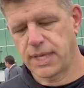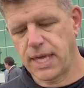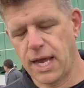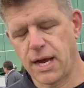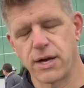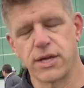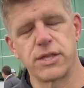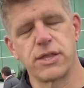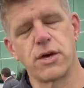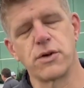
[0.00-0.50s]

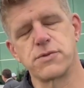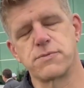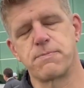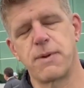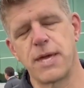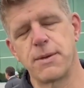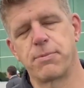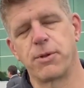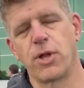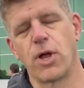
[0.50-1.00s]
carry those
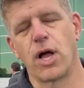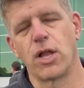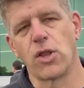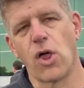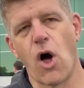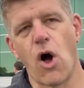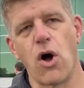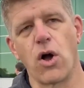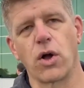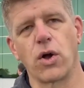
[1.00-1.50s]
people
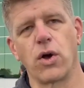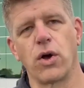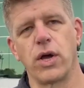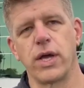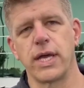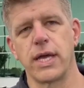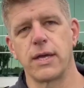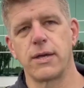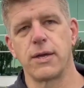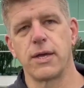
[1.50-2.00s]
along
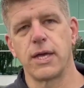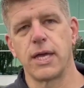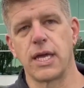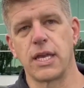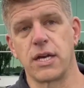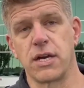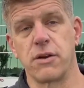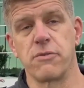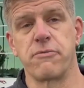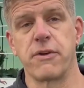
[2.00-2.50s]

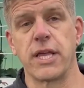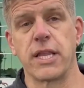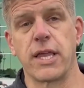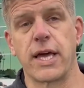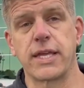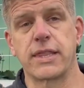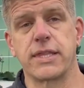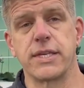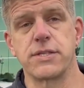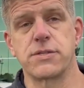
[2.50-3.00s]
in an event
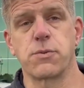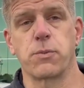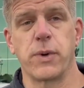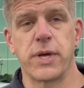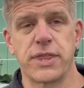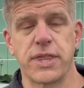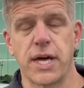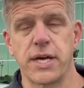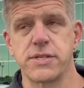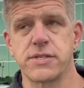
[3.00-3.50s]
like this
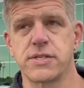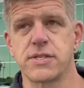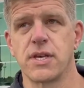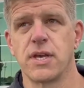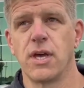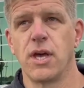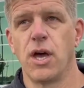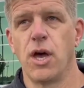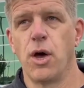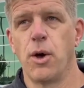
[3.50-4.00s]
with us,
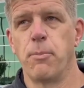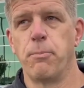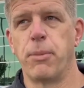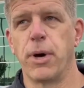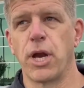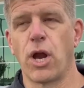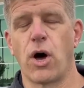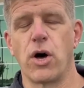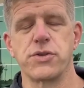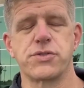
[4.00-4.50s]

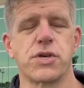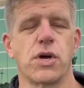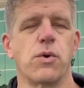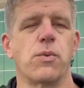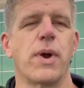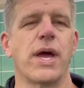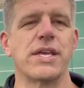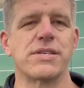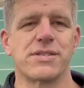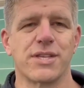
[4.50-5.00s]
but also
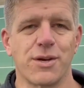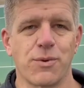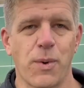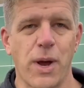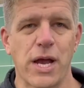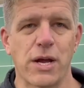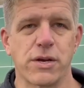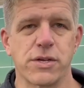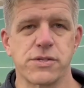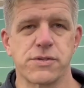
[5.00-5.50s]
raise the
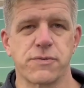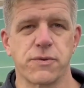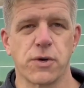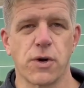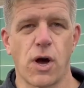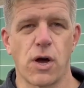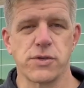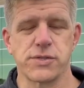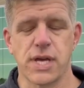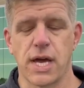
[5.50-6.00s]
awareness for
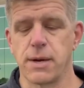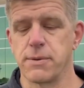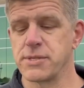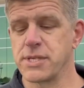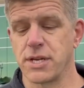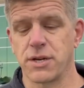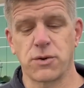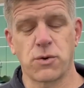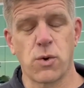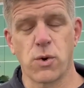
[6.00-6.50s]

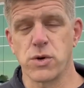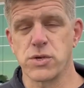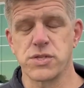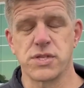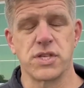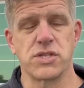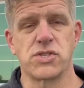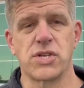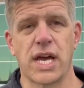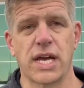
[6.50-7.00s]
Alzheimer's, and of
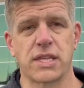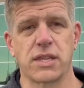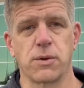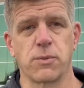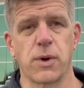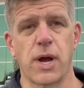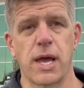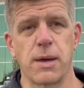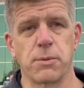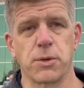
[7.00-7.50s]
course the check
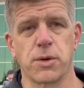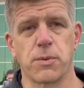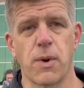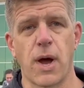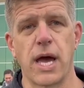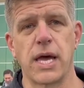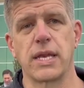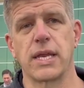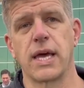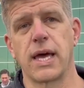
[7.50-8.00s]
that we're able to
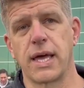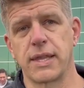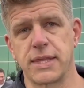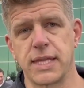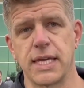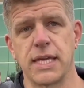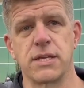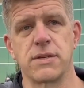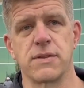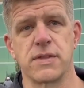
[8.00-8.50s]
write at
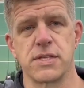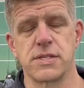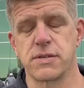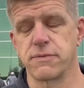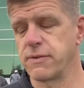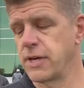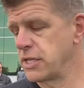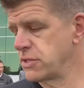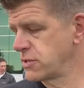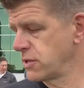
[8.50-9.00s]
the end of this
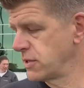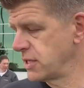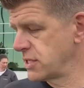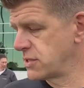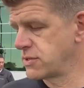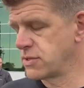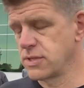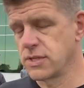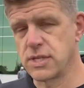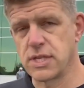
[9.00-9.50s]
event. So
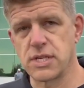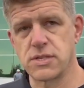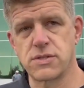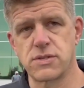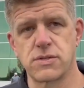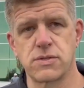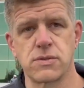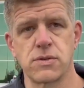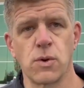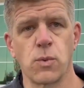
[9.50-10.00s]

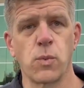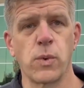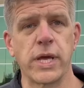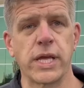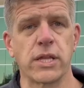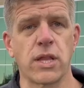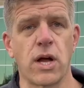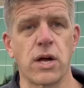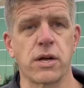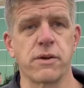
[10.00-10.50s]
this
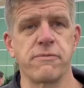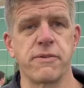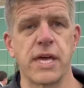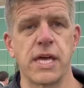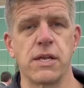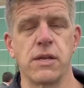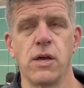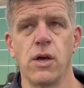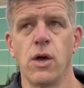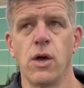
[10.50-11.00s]
week-long event,